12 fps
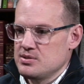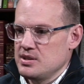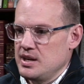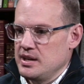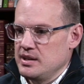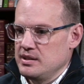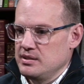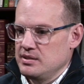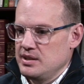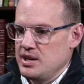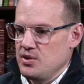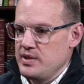
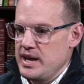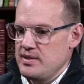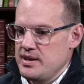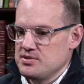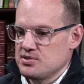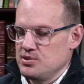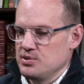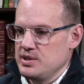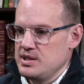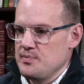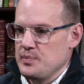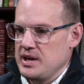they
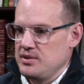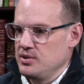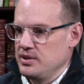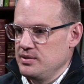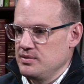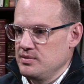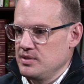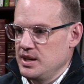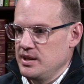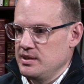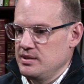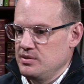certainly depend on
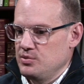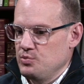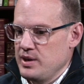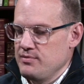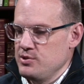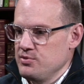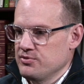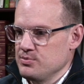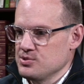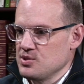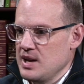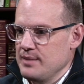revenue
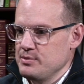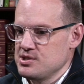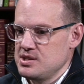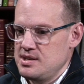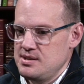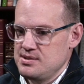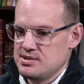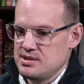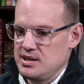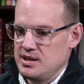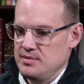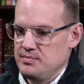from slot machines.
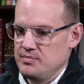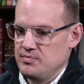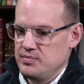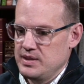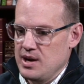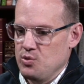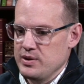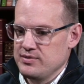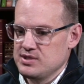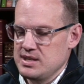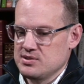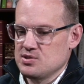Now, we've
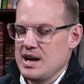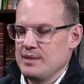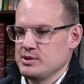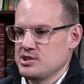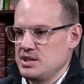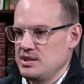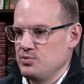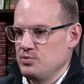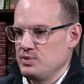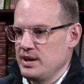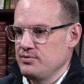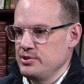seen slot machine
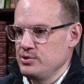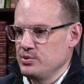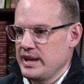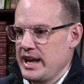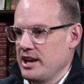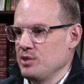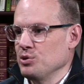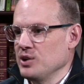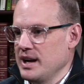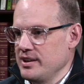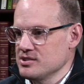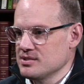revenue
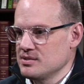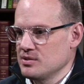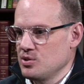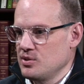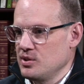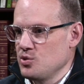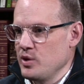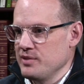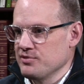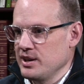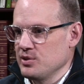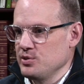cannibalized, quite
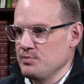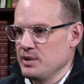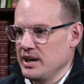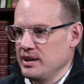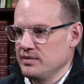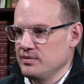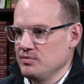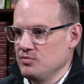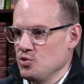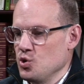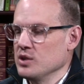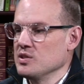frankly, by
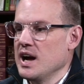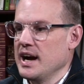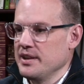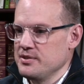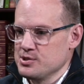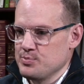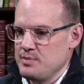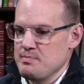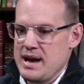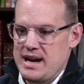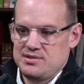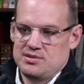online. There's been
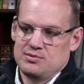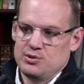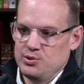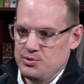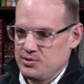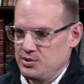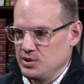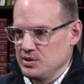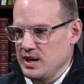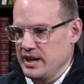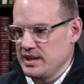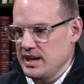massive growth in
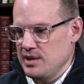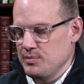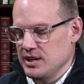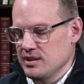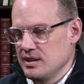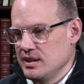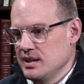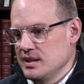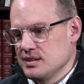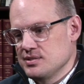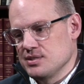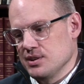online gaming.
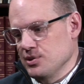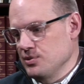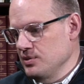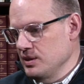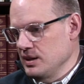So,